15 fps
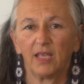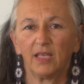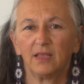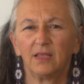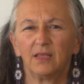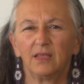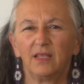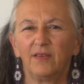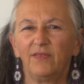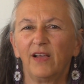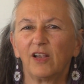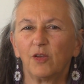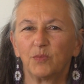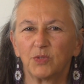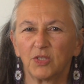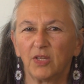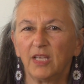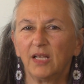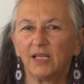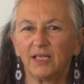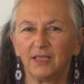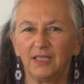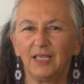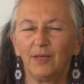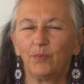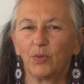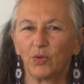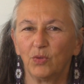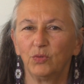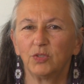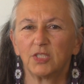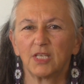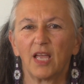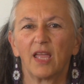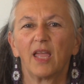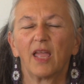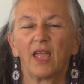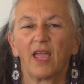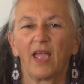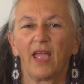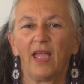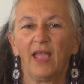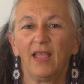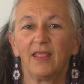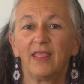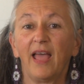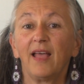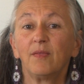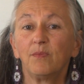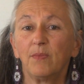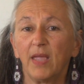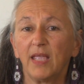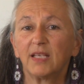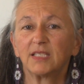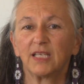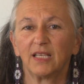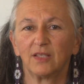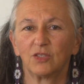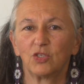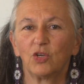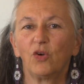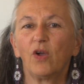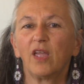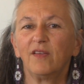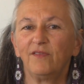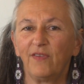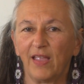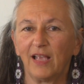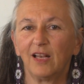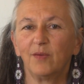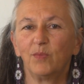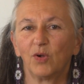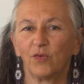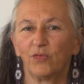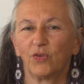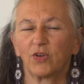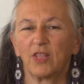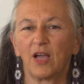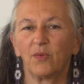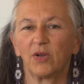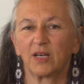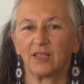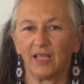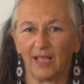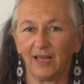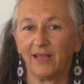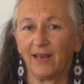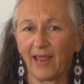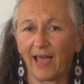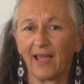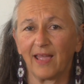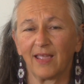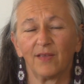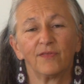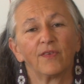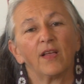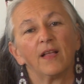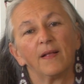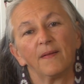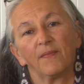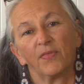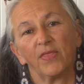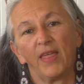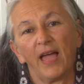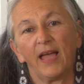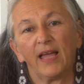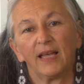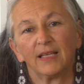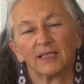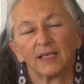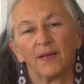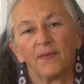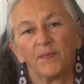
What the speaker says: It develops really deep roots, and that makes it so available for our daily life that